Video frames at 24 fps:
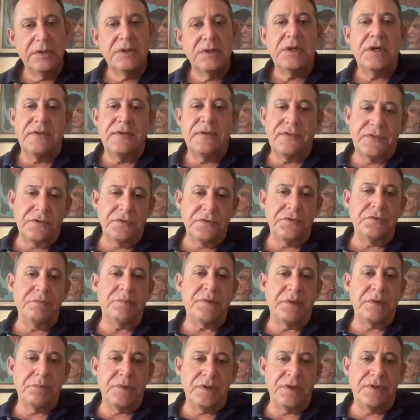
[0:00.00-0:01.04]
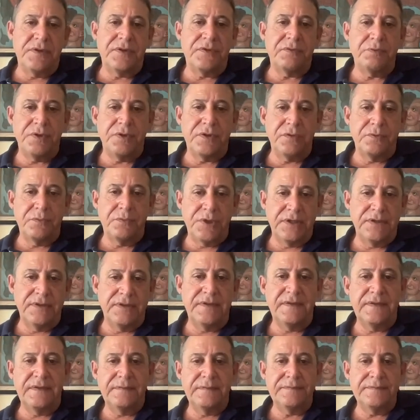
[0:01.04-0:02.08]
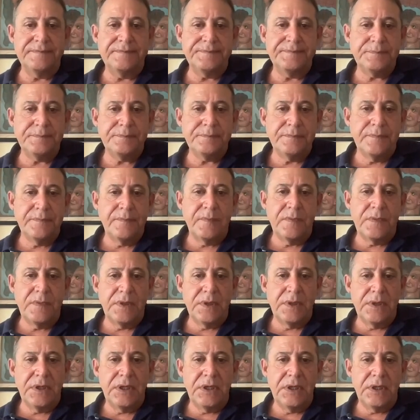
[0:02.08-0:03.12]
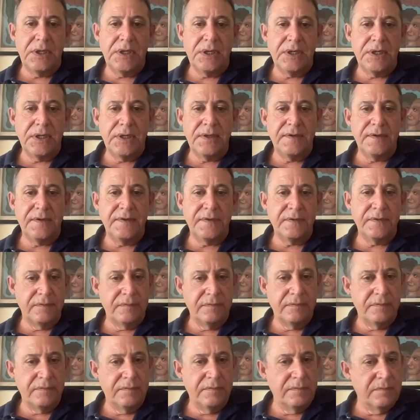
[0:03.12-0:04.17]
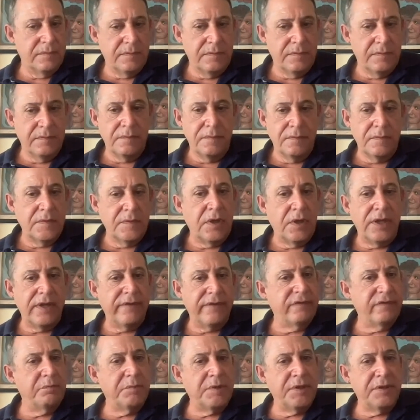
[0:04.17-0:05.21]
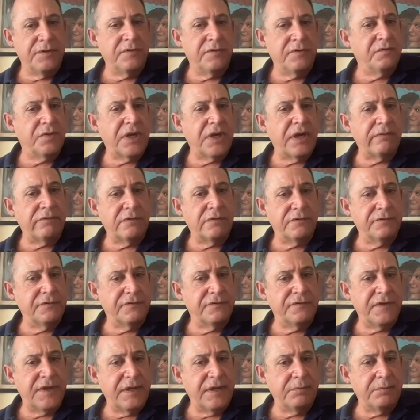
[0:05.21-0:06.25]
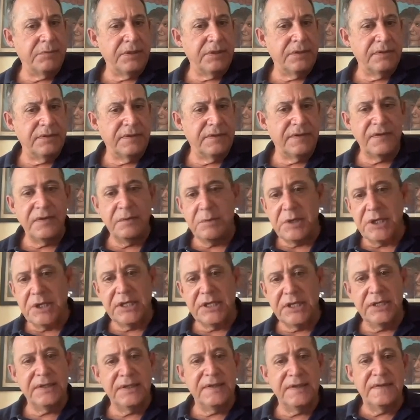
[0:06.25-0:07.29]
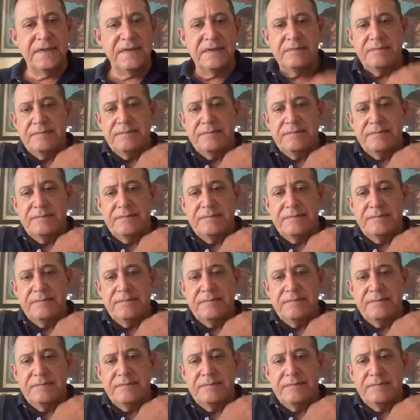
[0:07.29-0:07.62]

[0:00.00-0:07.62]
I'll still do my month with the whales and I'll have a month of travel for family, see my kids,